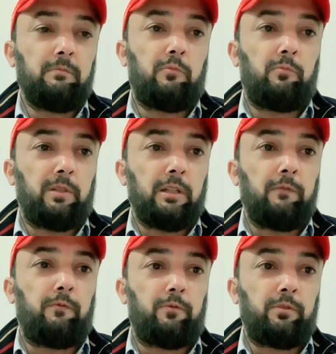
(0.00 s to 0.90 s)

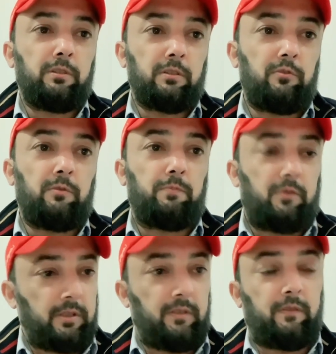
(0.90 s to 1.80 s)
mobile phone at a good
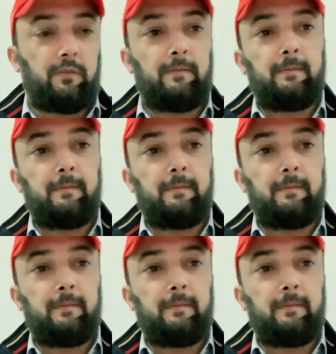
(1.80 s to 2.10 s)
price.